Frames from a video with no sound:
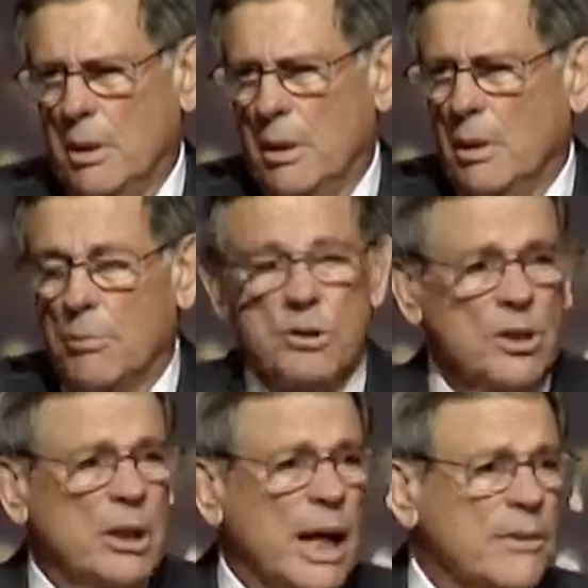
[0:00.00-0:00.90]
which
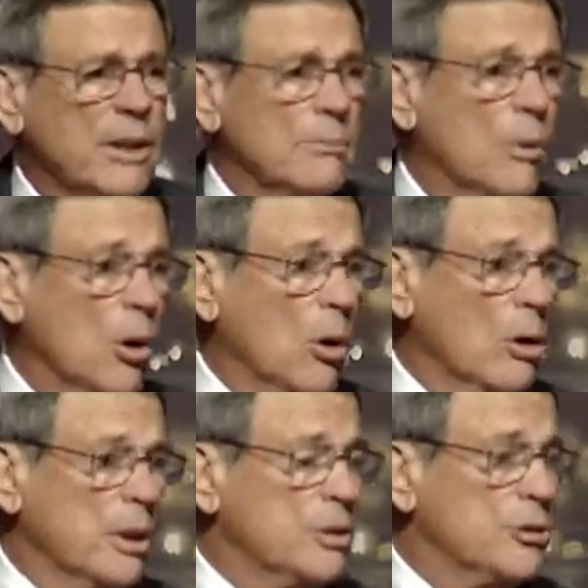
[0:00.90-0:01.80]
is nothing more
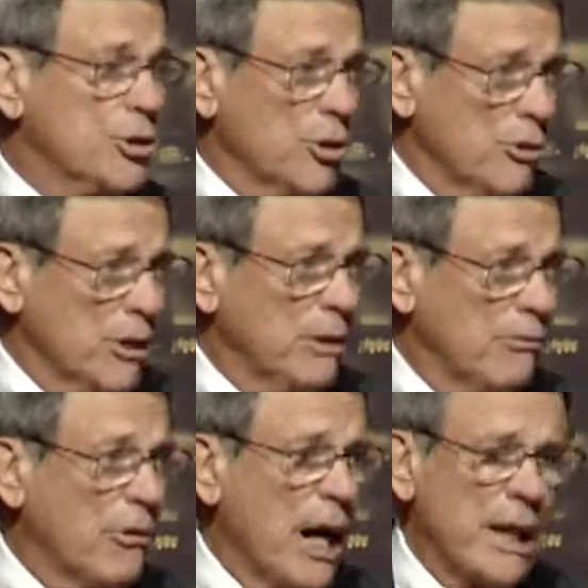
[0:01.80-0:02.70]
than jury
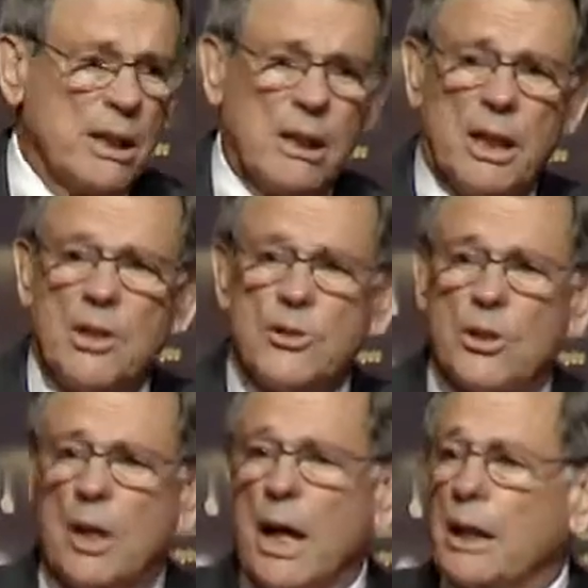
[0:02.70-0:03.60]

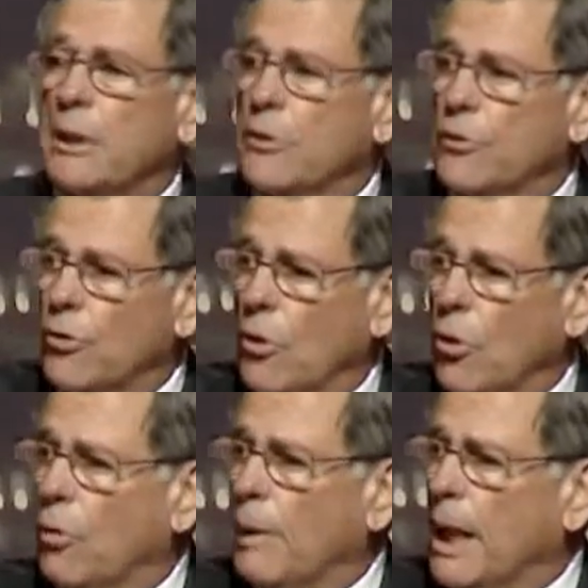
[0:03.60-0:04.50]
regulation and
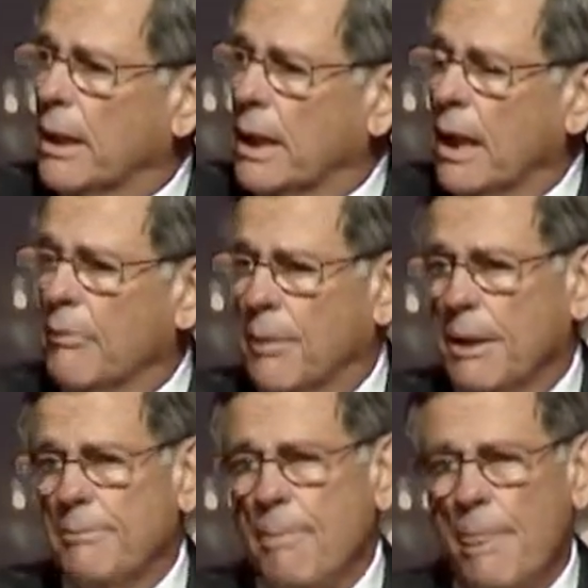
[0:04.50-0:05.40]
control by the
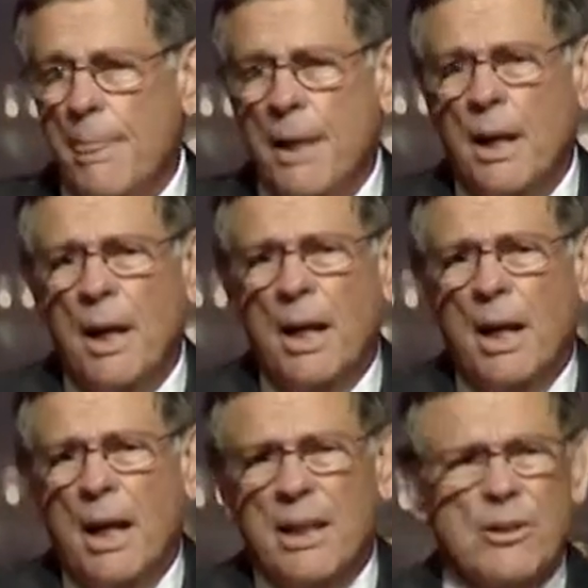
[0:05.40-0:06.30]
government.
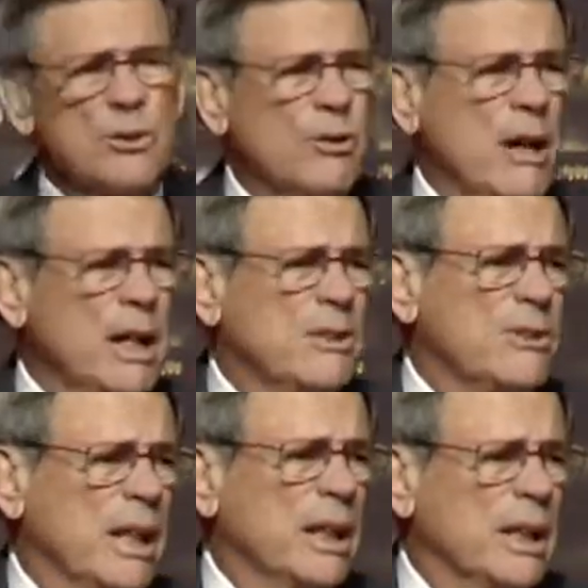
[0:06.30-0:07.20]
And the strange
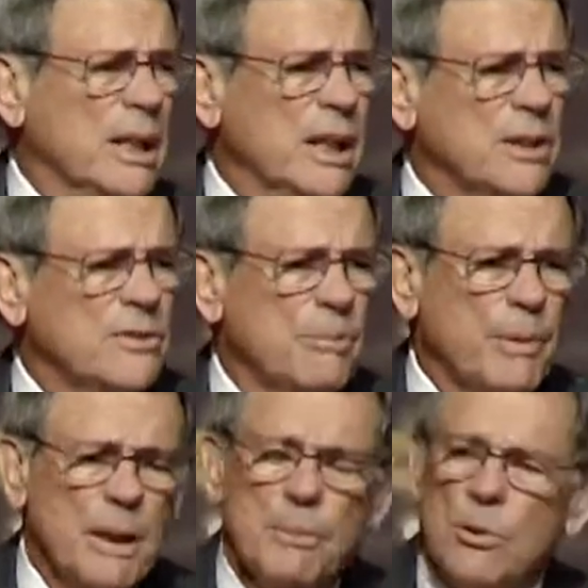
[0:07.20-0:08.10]
thing is, the
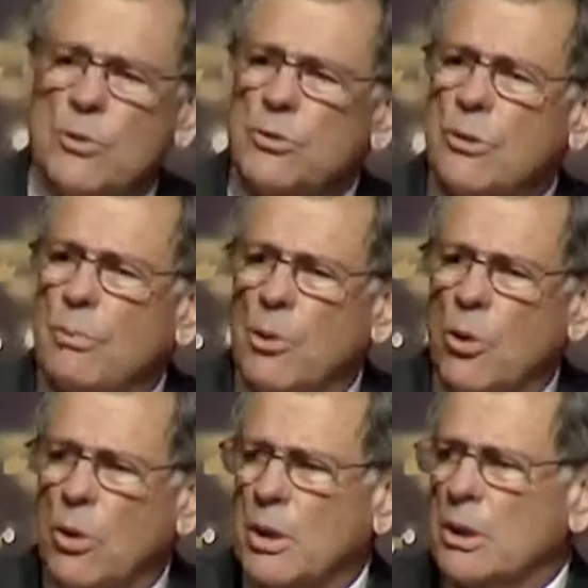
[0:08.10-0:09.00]
people who
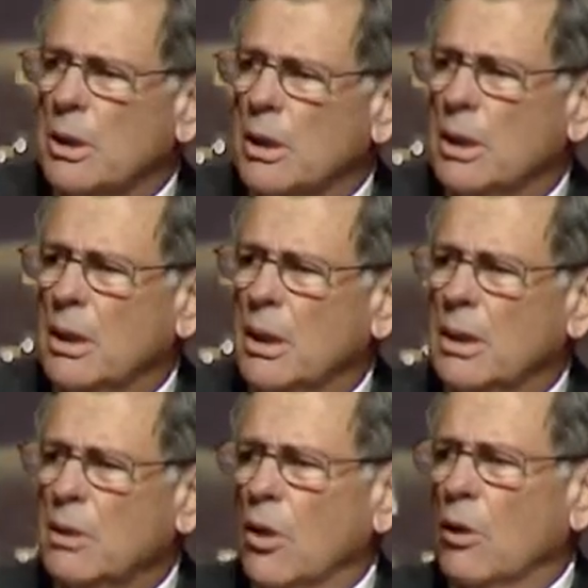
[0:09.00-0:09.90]
support
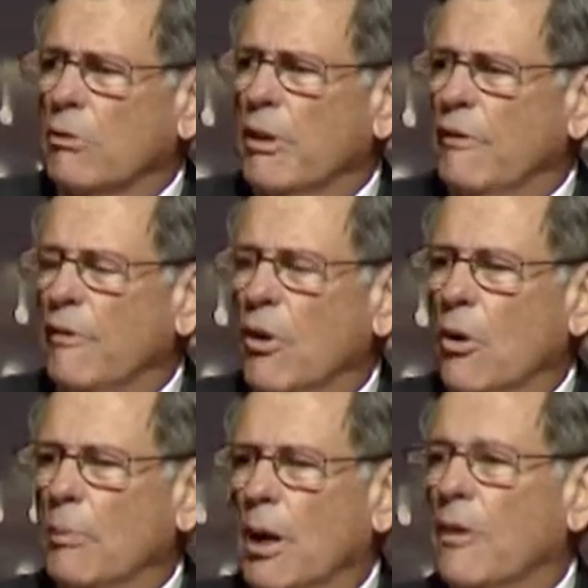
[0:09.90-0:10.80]
tort
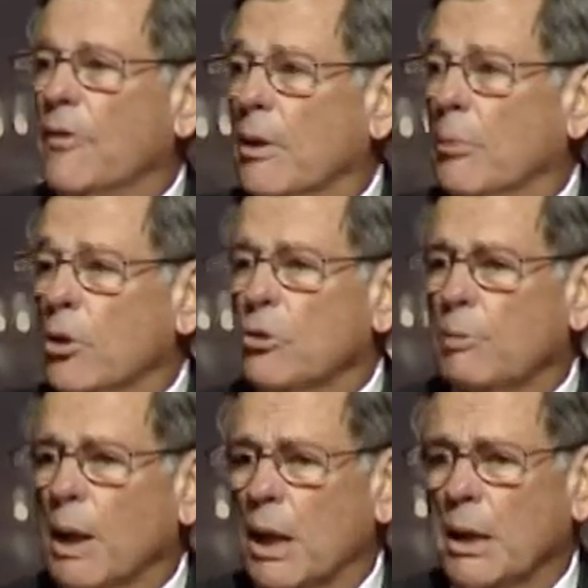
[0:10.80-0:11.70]
reform are, for the most
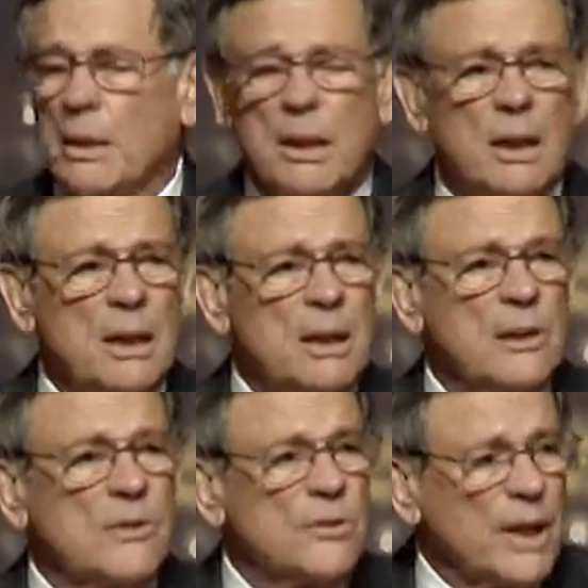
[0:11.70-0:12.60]
part,
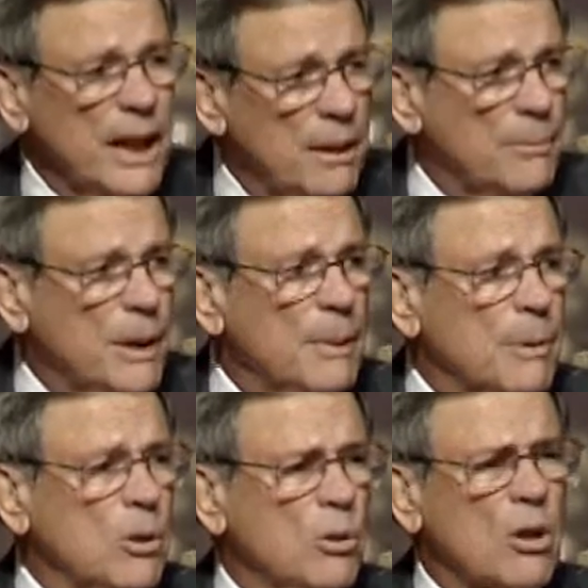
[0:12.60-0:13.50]
the same
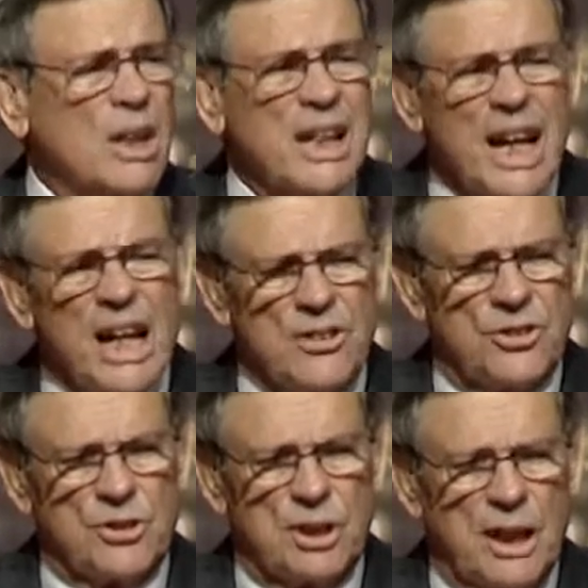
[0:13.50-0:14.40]
people who are
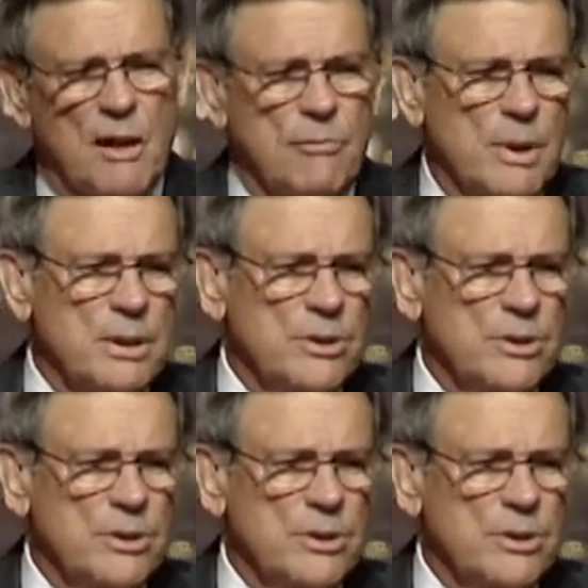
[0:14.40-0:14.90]
against government